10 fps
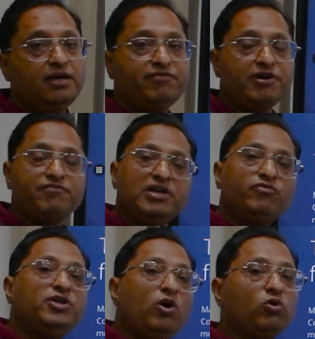from where
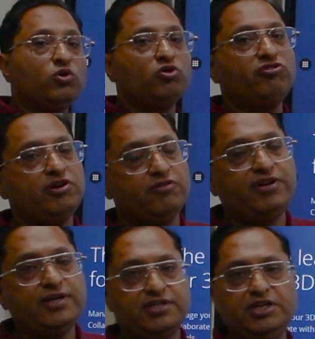we download over
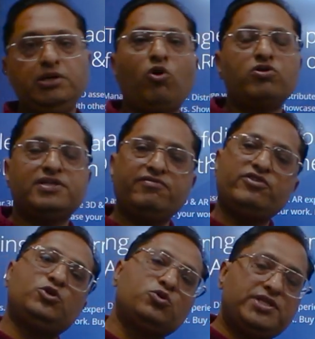different 3D models and then
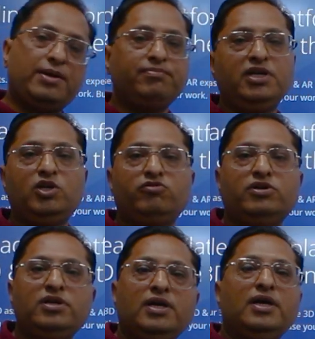we use them in
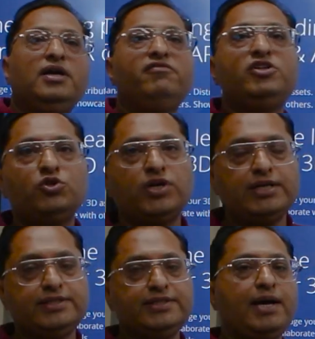our virtual reality